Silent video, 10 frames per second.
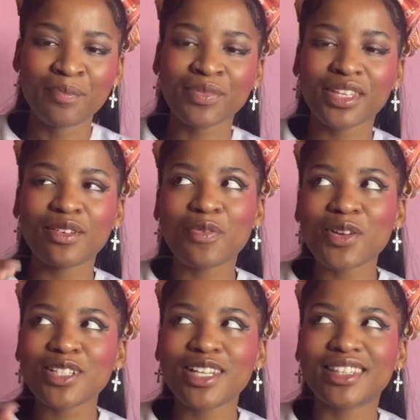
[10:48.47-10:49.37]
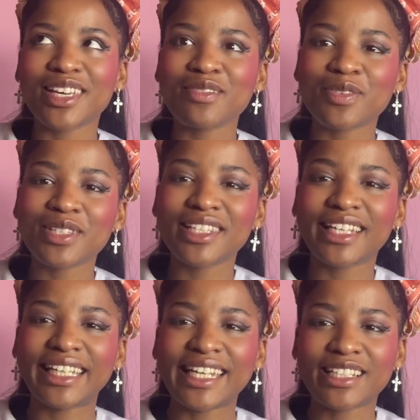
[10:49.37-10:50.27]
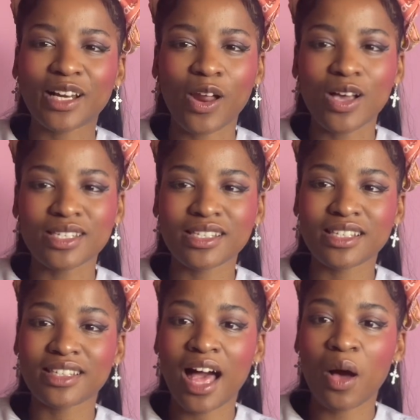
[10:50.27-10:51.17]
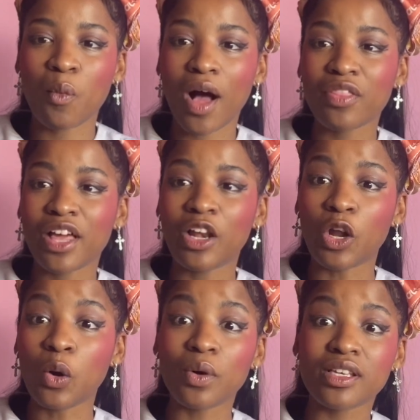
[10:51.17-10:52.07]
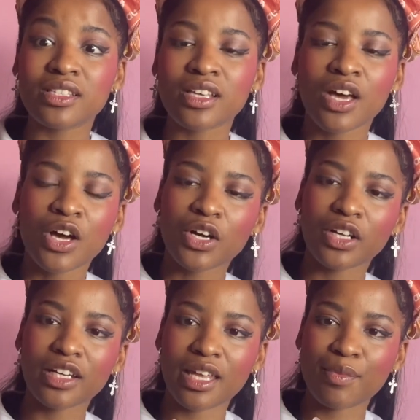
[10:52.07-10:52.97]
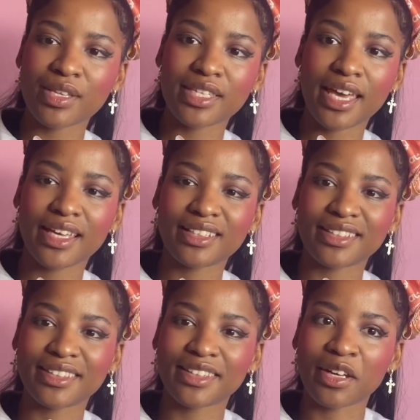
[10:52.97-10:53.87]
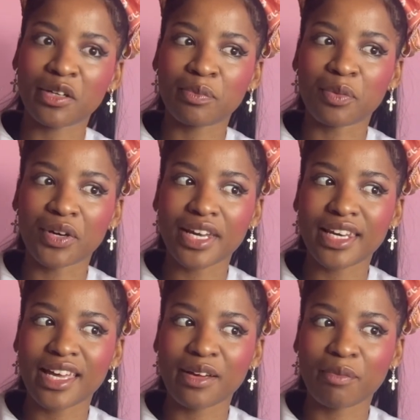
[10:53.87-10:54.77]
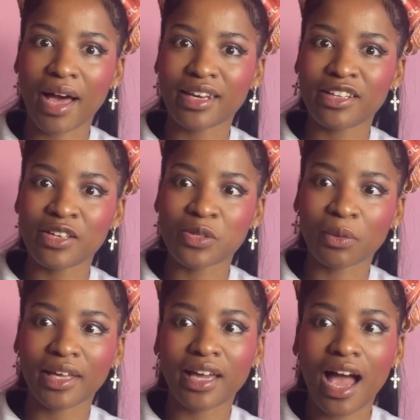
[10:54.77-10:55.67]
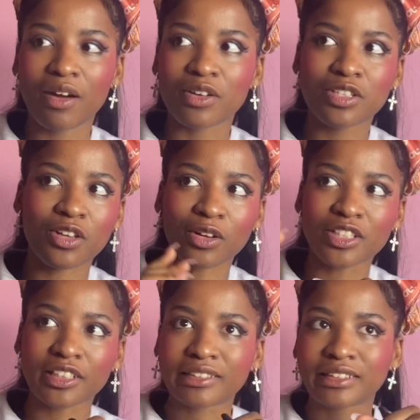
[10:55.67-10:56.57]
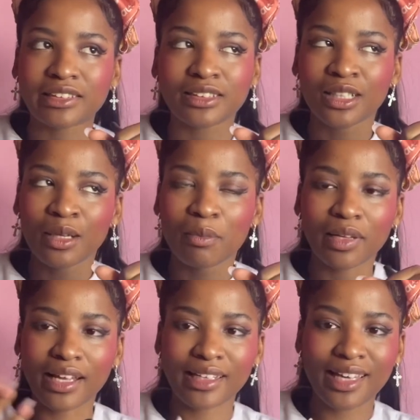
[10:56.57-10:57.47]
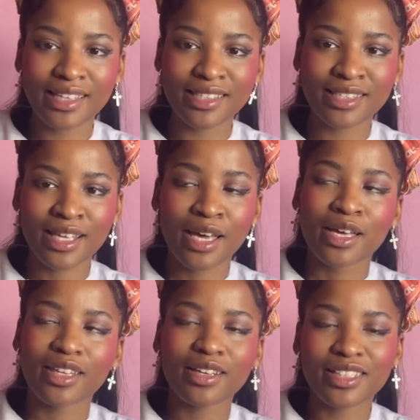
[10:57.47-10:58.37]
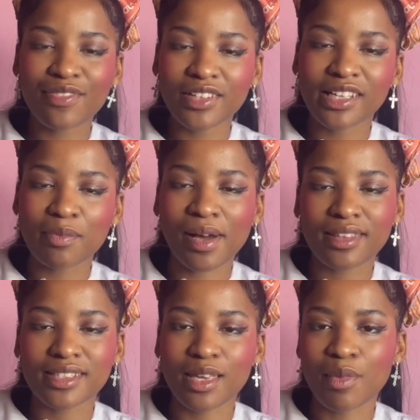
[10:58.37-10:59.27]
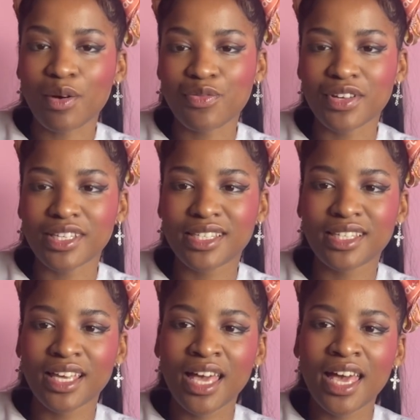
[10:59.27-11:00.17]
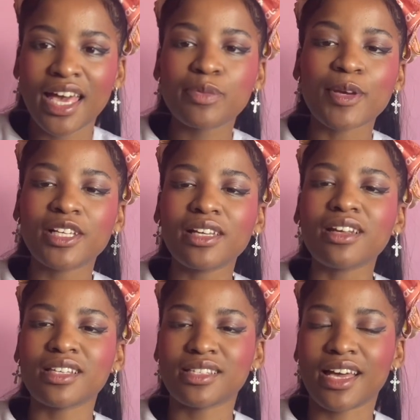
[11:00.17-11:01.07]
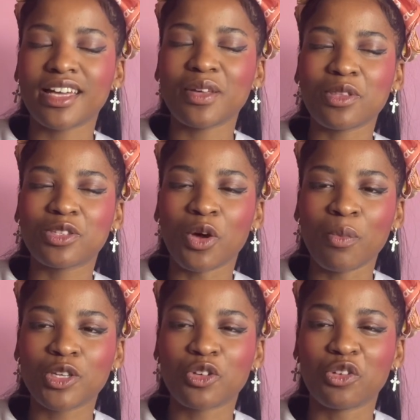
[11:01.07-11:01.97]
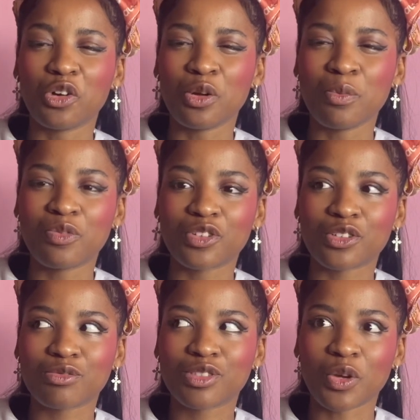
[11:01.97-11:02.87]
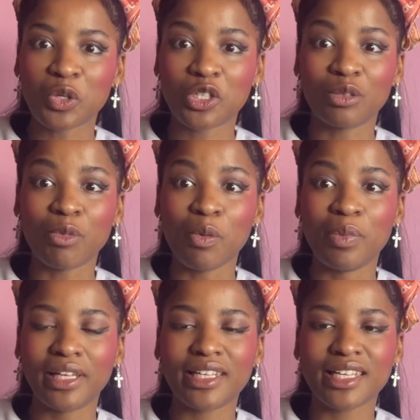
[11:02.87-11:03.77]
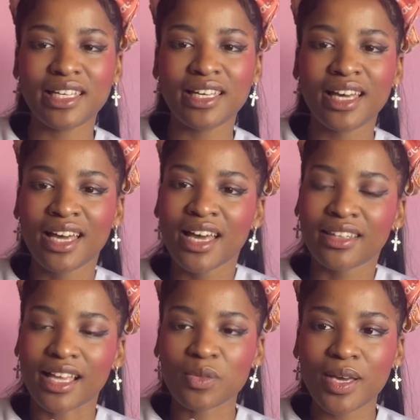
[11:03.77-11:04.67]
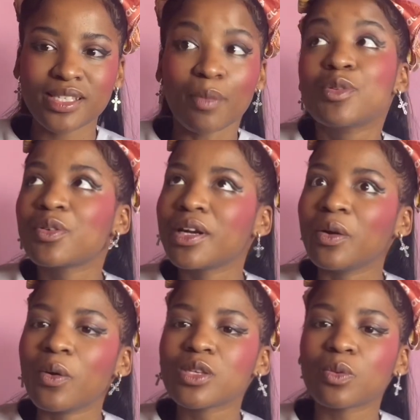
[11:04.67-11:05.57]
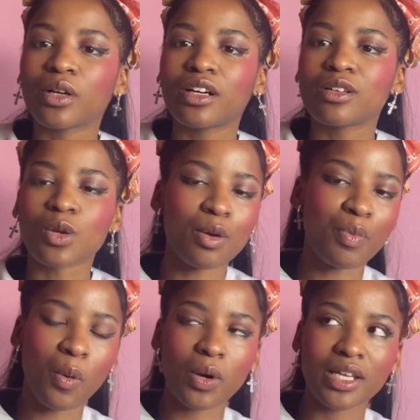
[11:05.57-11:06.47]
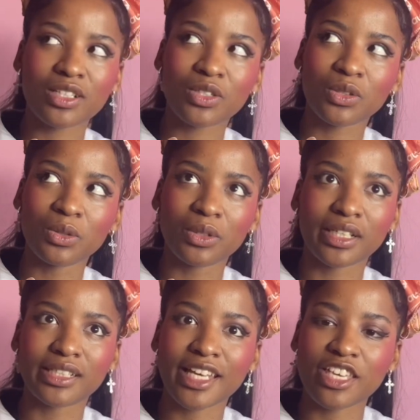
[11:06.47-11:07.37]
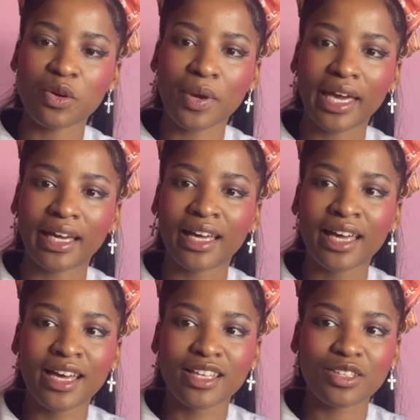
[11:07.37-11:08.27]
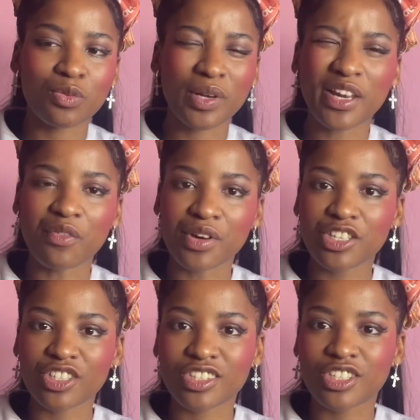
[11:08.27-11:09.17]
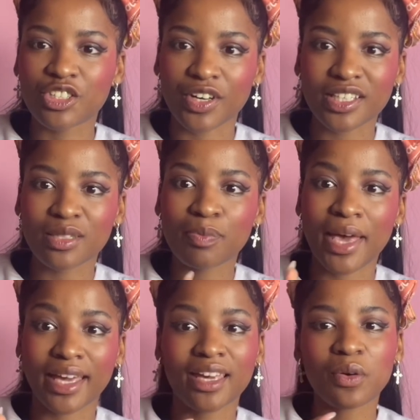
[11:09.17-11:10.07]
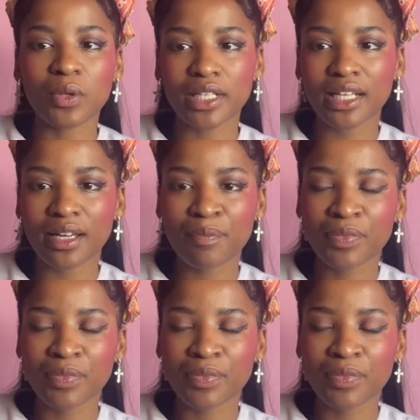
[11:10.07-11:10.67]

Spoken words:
The unfortunate thing for the elite classes is that while their lowers couldn't imitate their breeding manners or like aristocratic bloodlines, they could definitely buy the same outfits. Especially in a society so much room for social mobility. That's why sumptuary laws were so important to continuing this really rigid, strict pecking order.